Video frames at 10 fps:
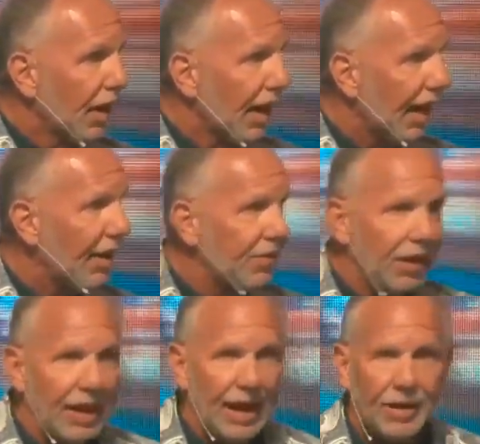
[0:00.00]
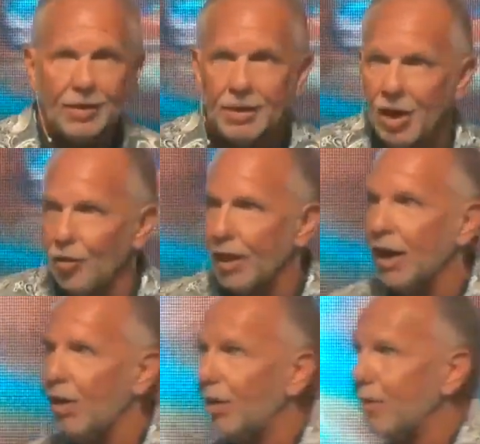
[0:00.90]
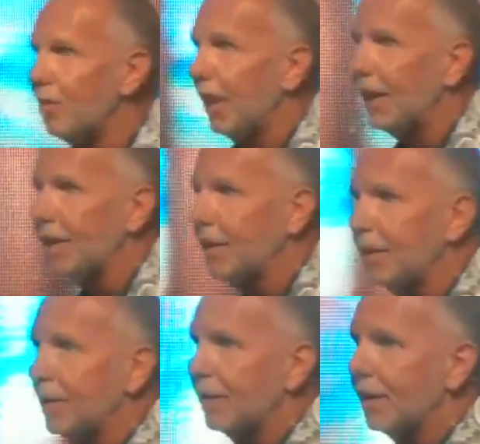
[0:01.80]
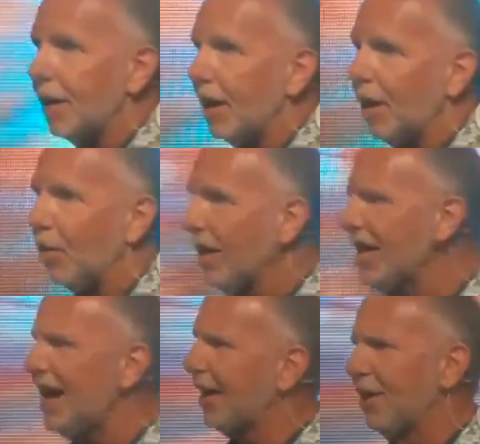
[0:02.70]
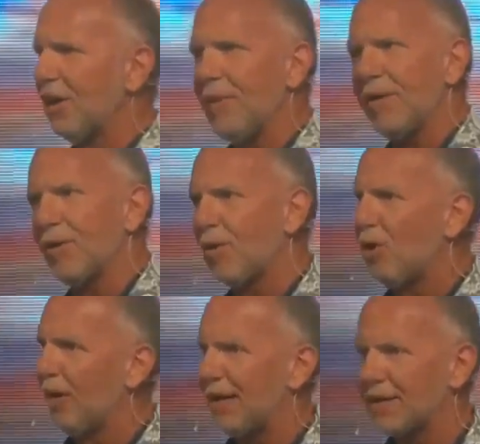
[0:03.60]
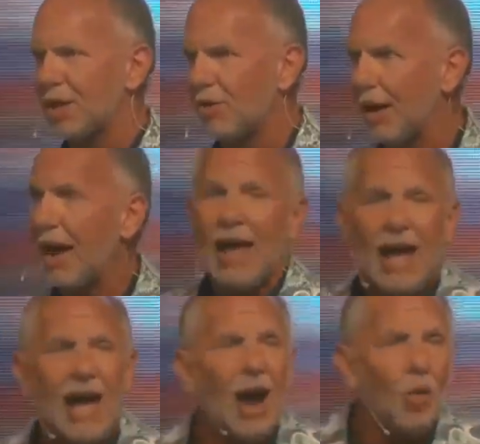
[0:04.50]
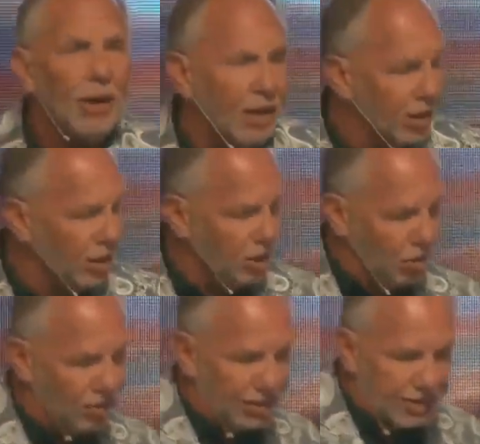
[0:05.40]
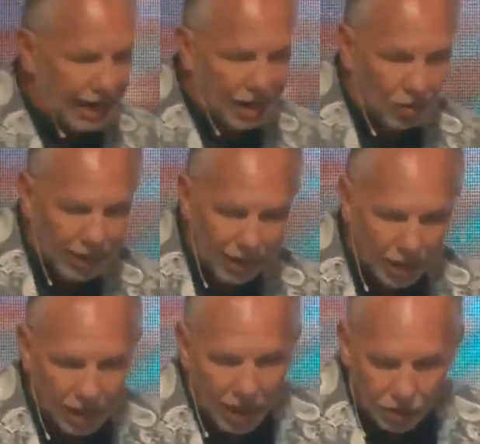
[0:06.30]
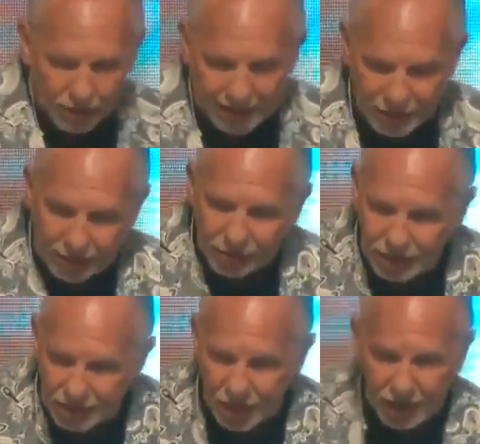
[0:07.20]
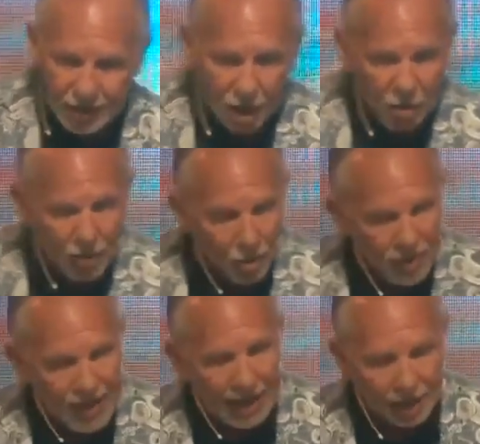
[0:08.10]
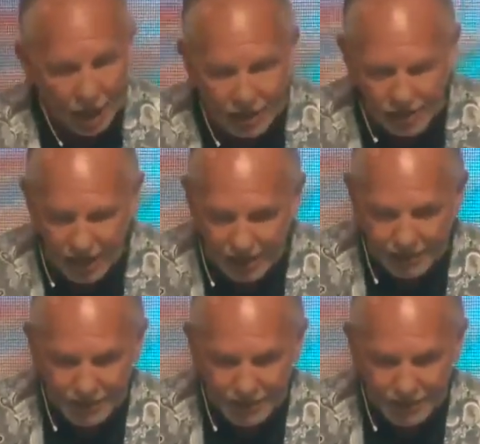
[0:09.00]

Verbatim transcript: and they're like, you know, we're going, but uh, we're not going to be able to roll that stone. Uh, how are we going to do this? How are we going to do that? So there was this unknown. But when they looked up,